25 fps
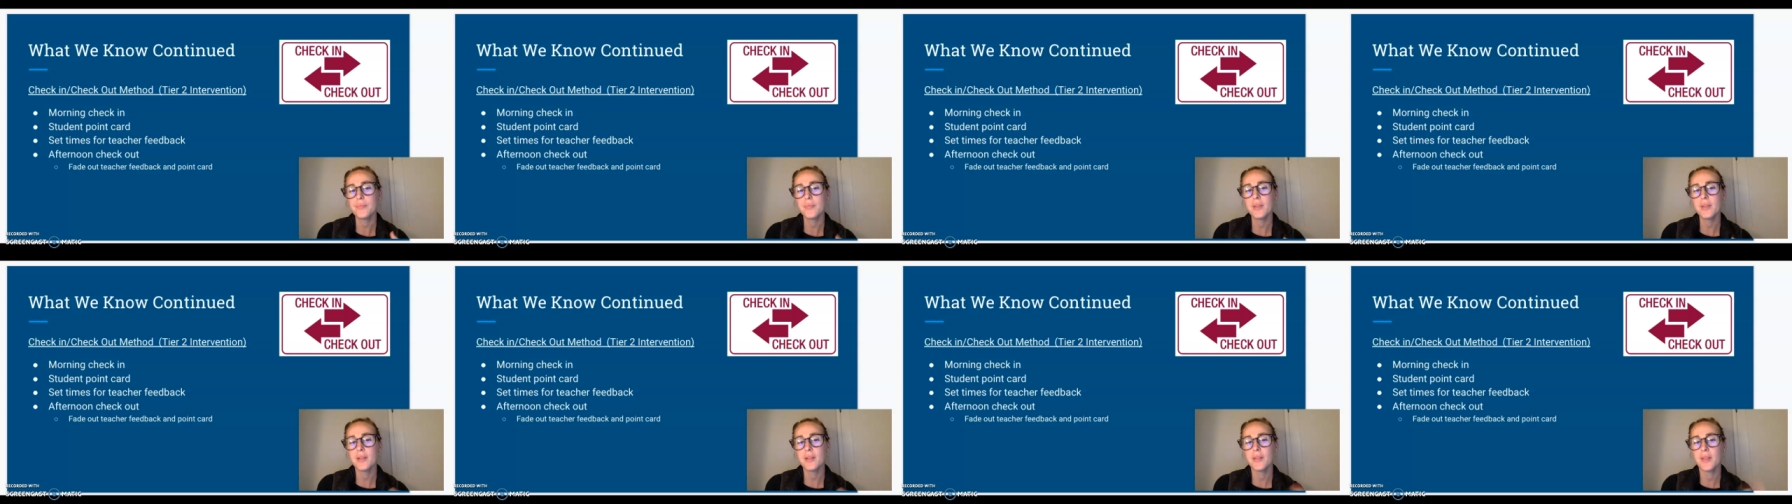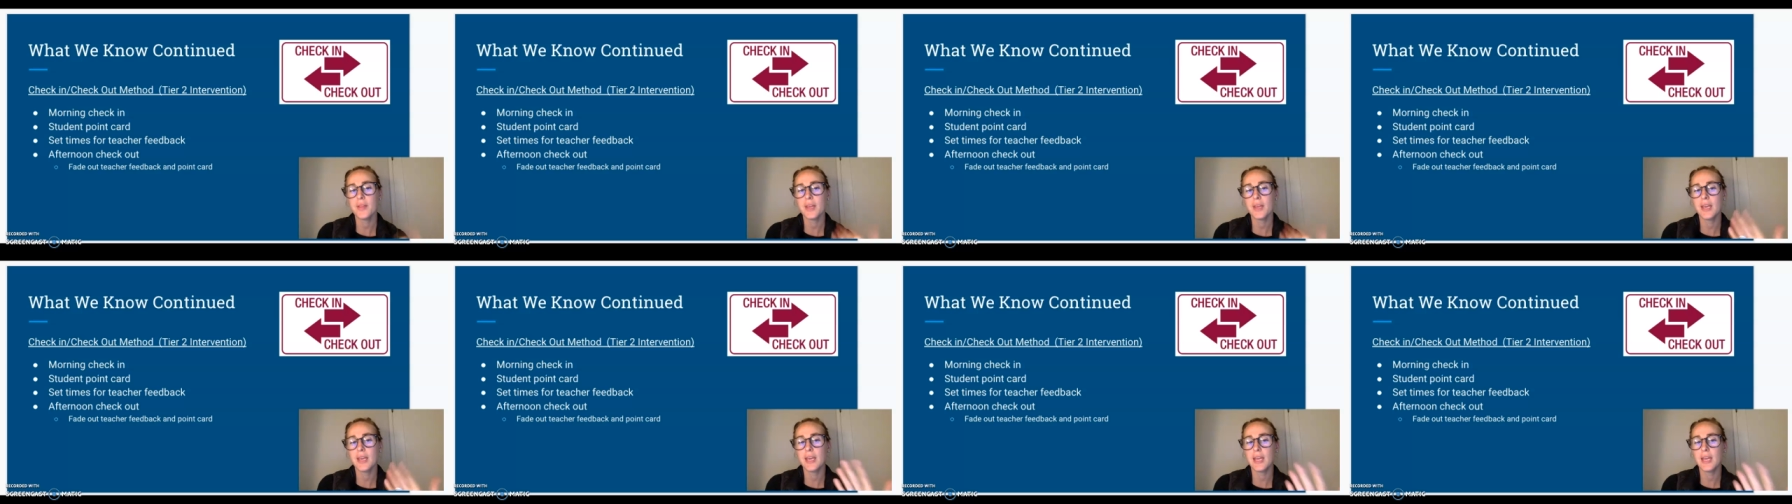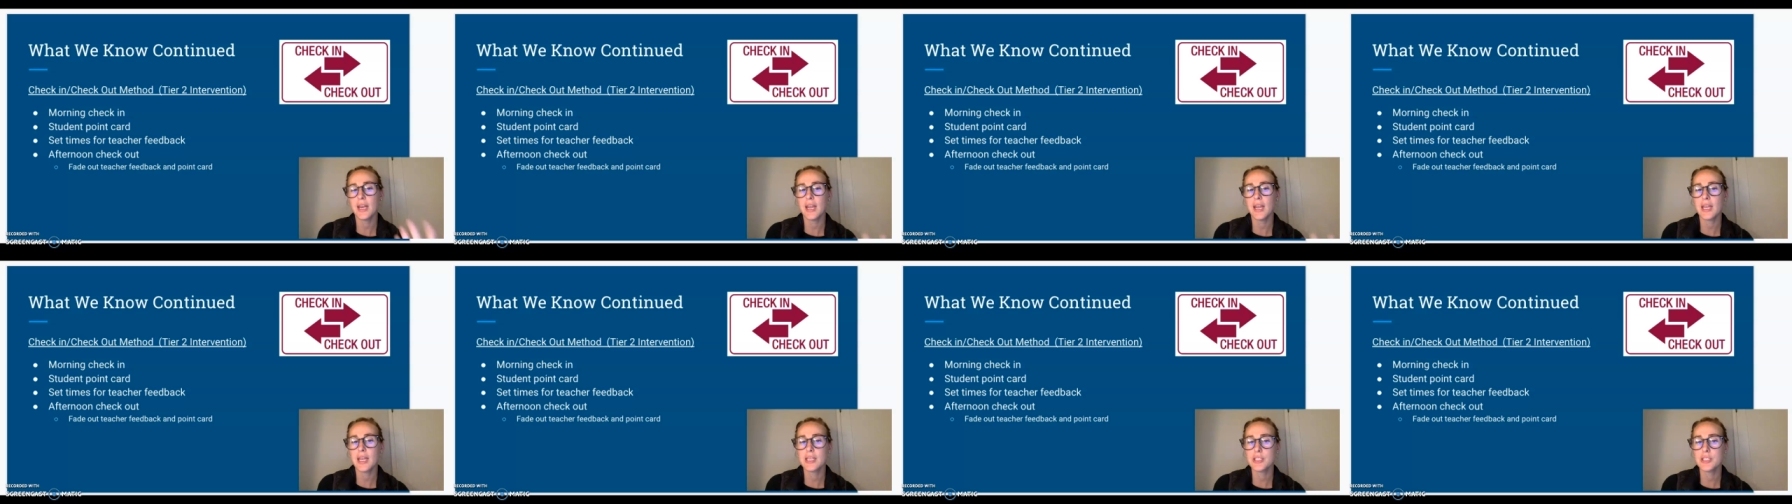They get
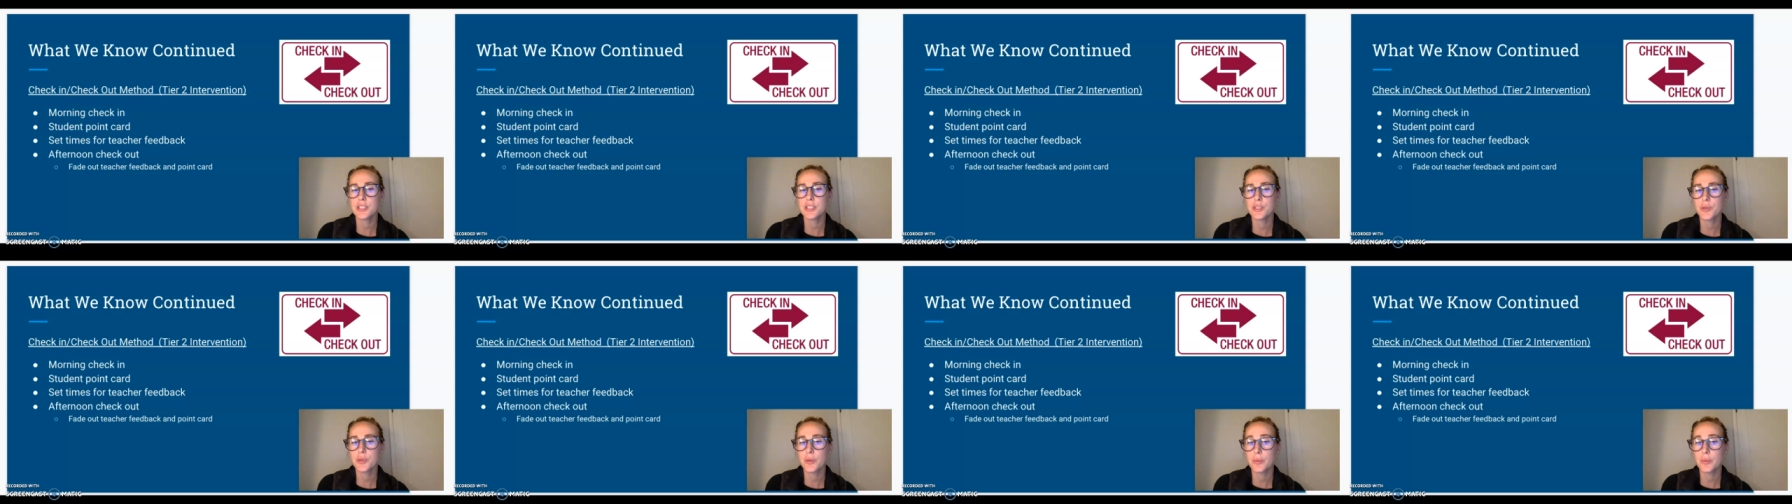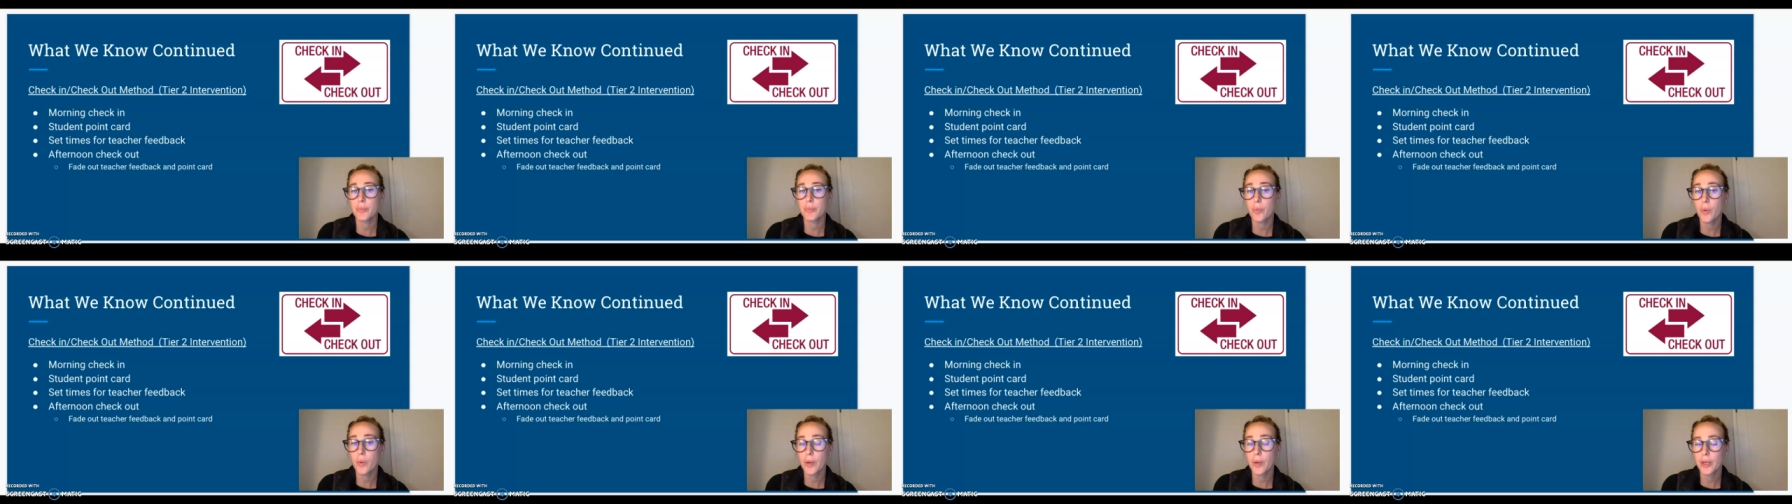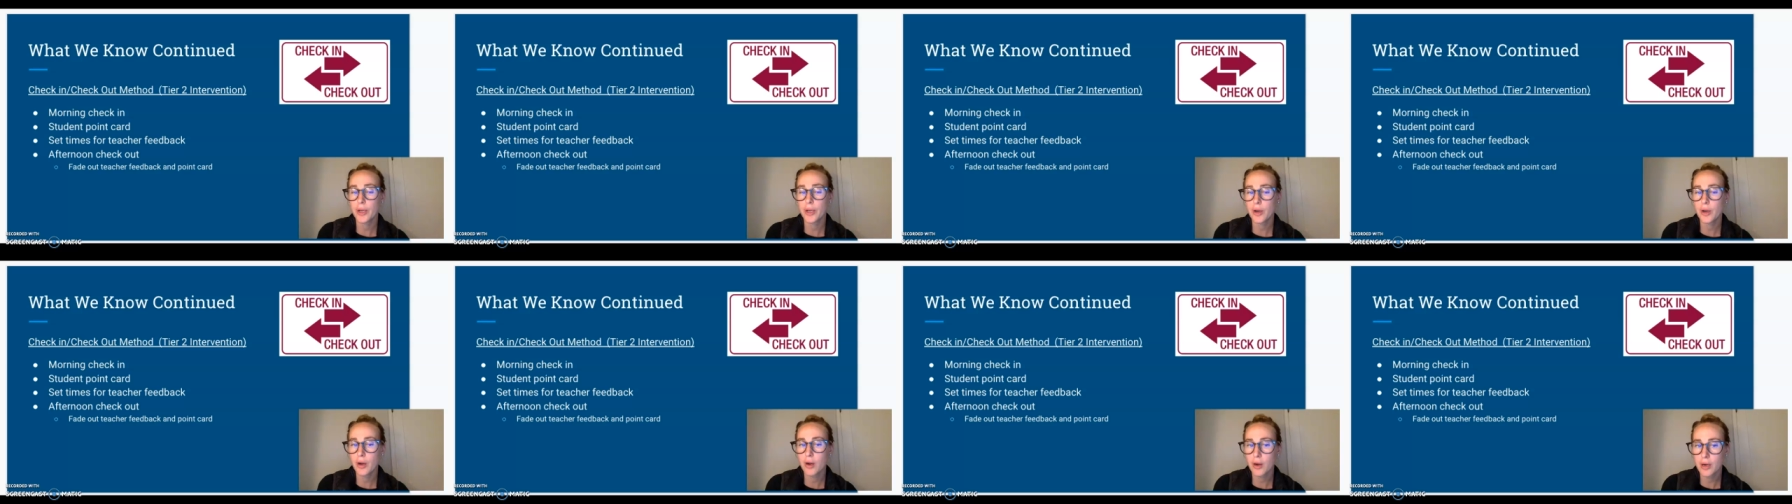a student
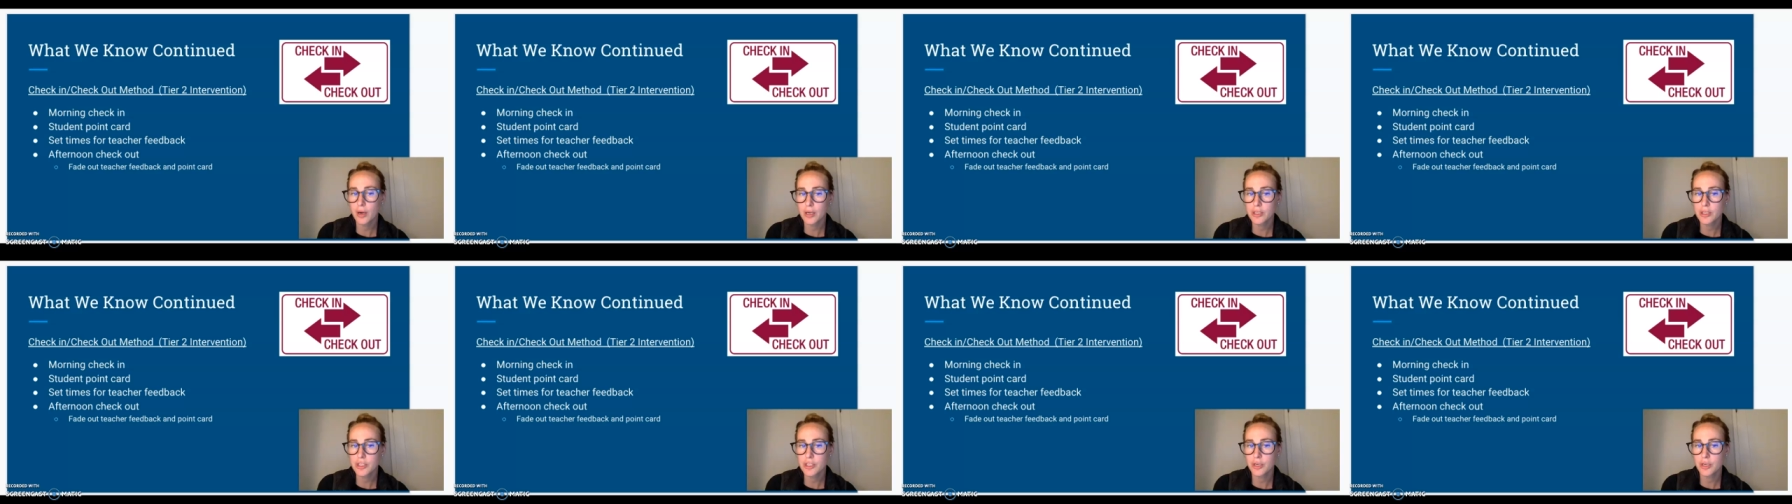point card.